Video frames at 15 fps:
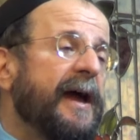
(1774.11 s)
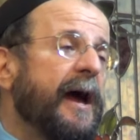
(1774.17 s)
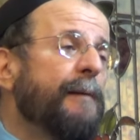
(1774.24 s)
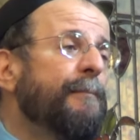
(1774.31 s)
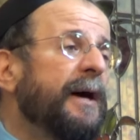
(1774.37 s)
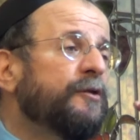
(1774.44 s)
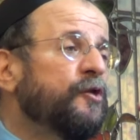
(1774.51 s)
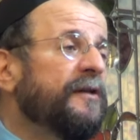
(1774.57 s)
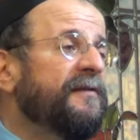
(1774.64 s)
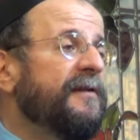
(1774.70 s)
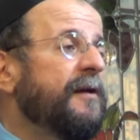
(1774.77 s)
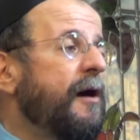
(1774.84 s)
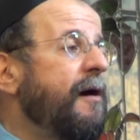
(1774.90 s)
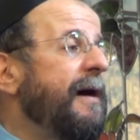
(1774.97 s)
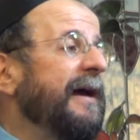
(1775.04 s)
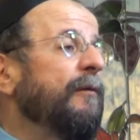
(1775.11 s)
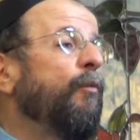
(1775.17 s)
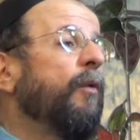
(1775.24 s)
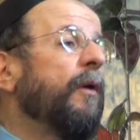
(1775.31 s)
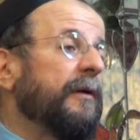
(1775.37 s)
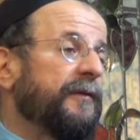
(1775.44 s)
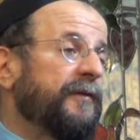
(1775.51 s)
How much is an eye
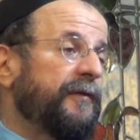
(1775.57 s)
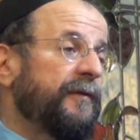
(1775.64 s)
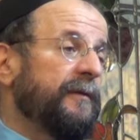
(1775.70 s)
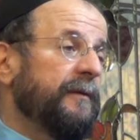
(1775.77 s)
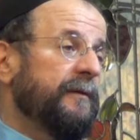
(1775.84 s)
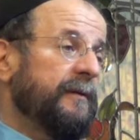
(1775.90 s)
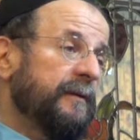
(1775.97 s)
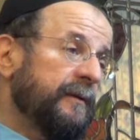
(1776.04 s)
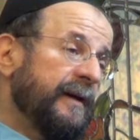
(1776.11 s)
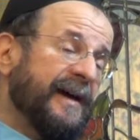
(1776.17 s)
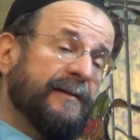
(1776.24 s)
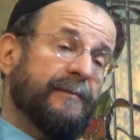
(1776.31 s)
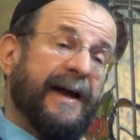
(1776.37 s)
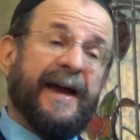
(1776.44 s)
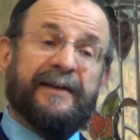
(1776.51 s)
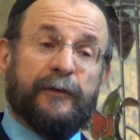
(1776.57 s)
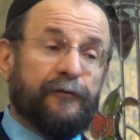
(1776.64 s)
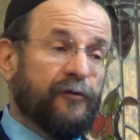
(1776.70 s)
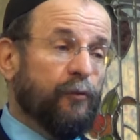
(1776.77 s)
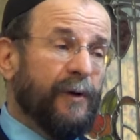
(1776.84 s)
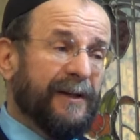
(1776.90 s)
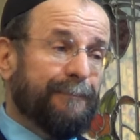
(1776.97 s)
worth? I don't know how you
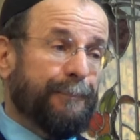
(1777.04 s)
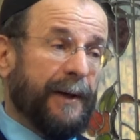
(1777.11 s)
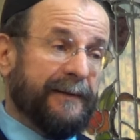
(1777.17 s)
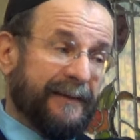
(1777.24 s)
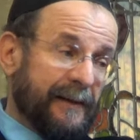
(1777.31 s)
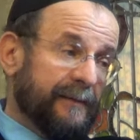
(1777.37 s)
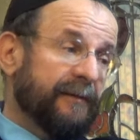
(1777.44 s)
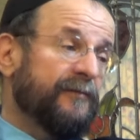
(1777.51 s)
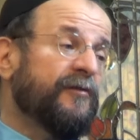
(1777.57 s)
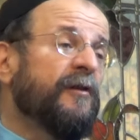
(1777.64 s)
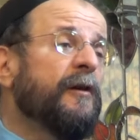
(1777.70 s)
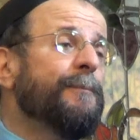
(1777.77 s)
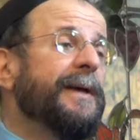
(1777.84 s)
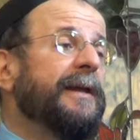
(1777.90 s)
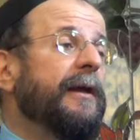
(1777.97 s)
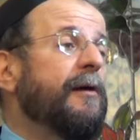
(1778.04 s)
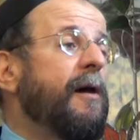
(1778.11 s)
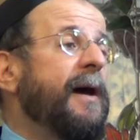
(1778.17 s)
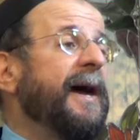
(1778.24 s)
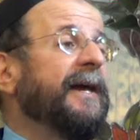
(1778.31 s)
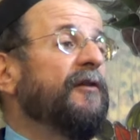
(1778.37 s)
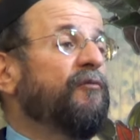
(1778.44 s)
do it, but they'll determine an
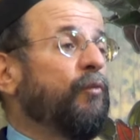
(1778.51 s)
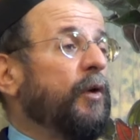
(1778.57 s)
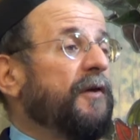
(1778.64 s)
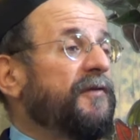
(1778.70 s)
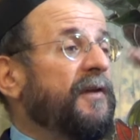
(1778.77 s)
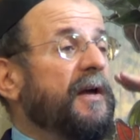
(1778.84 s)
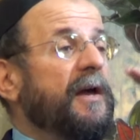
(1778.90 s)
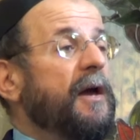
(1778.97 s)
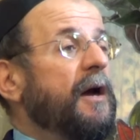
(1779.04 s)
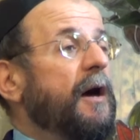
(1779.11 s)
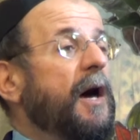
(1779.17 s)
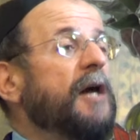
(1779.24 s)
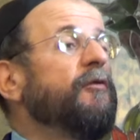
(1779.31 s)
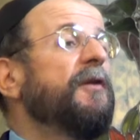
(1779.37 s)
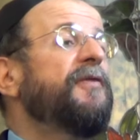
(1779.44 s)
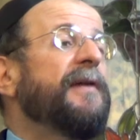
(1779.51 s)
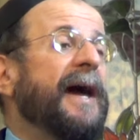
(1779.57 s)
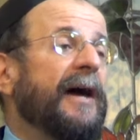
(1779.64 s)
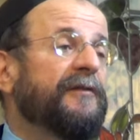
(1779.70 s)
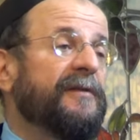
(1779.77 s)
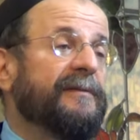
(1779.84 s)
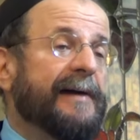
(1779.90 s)
eye is worth
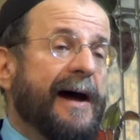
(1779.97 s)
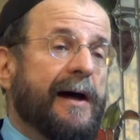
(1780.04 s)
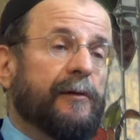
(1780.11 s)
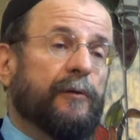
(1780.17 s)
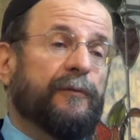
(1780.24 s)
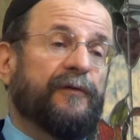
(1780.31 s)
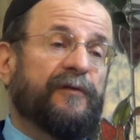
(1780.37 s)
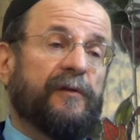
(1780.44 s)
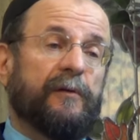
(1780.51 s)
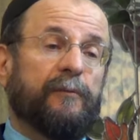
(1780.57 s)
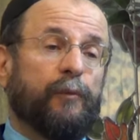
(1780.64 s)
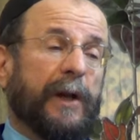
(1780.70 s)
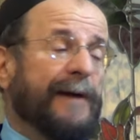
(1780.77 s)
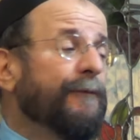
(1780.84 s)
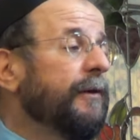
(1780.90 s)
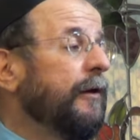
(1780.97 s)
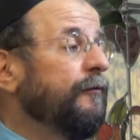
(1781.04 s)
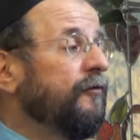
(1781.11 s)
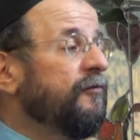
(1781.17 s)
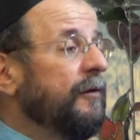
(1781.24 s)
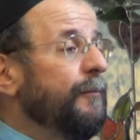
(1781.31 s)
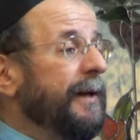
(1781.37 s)
$100,000, whatever their
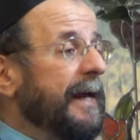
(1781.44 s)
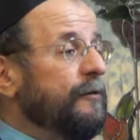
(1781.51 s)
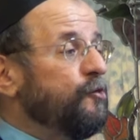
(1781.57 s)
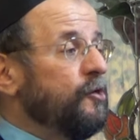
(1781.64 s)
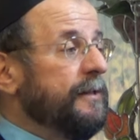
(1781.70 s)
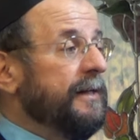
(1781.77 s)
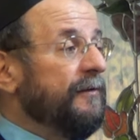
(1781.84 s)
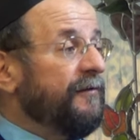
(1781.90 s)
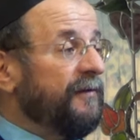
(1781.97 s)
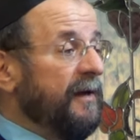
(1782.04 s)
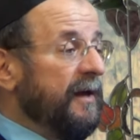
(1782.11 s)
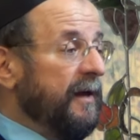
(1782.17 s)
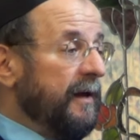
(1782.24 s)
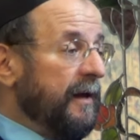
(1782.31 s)
determination is.